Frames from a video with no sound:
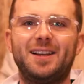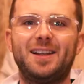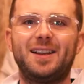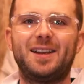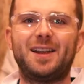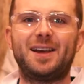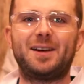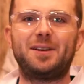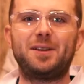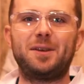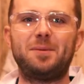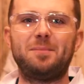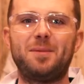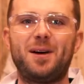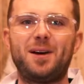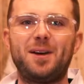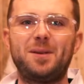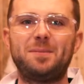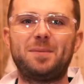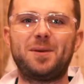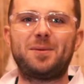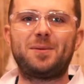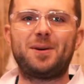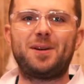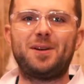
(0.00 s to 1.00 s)
Now, you
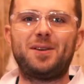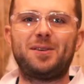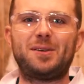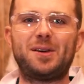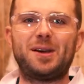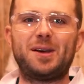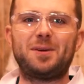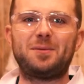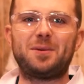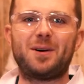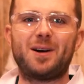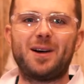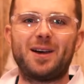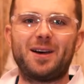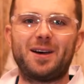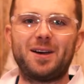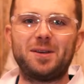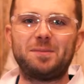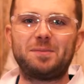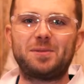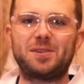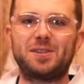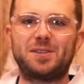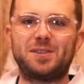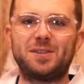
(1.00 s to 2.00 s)
might be wondering why
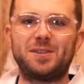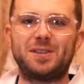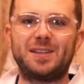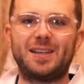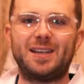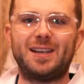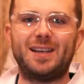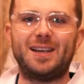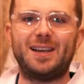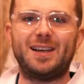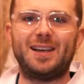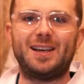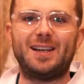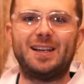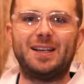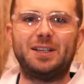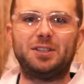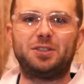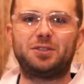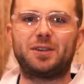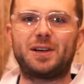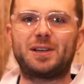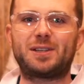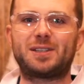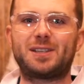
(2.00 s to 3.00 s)
I'm stood here
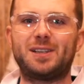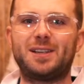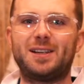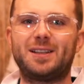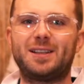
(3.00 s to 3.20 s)
dressed like